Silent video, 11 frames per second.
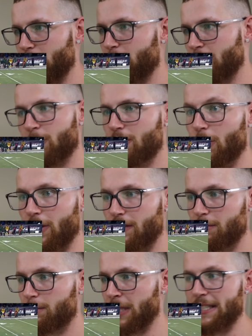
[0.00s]
you, you could
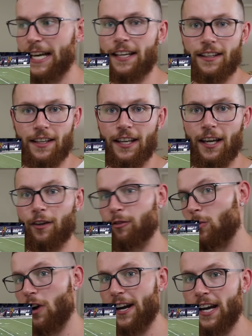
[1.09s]
be taking a kick
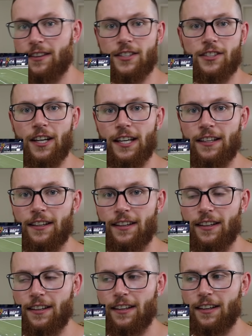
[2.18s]
from right out the side.
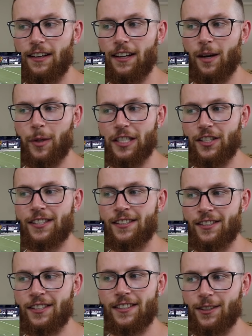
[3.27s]
I mean, just,
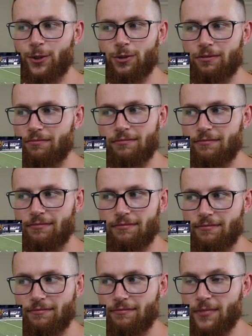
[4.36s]
just to,
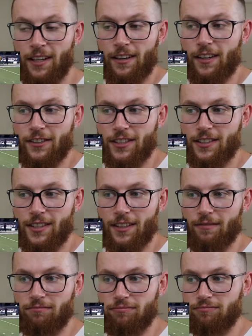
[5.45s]
I don't know, just to,